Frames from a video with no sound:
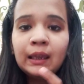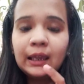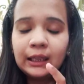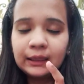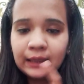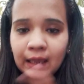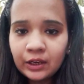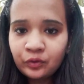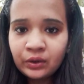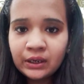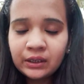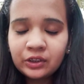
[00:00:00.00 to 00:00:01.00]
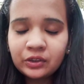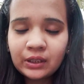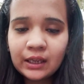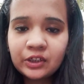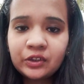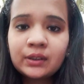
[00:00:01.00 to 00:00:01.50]
and that reading
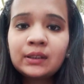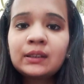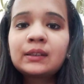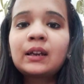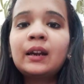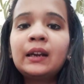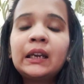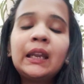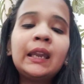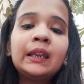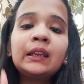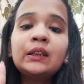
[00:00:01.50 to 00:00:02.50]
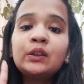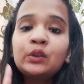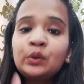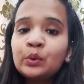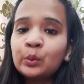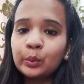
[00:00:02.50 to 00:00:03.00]
sections contain
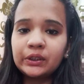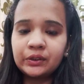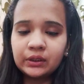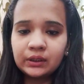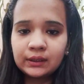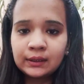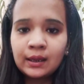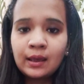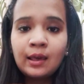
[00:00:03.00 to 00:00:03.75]
two questions.